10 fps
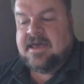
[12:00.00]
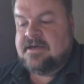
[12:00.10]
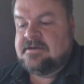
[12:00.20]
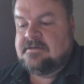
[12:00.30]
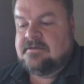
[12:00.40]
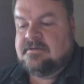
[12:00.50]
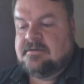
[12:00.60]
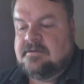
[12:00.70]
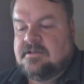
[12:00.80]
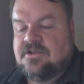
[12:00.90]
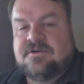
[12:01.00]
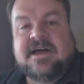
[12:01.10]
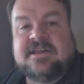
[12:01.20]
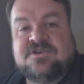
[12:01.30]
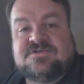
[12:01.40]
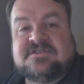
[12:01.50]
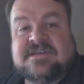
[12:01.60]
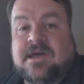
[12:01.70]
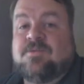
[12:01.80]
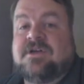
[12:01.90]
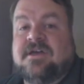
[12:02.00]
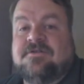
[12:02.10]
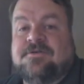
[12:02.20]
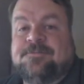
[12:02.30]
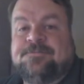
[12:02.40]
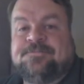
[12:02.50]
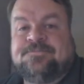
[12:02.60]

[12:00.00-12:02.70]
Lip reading: and learn how to use this camera together.